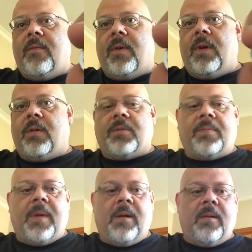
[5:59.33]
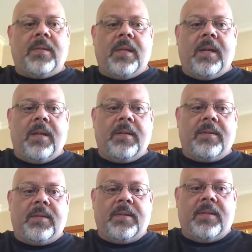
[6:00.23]
for your little small
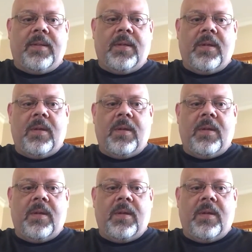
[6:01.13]
tanks,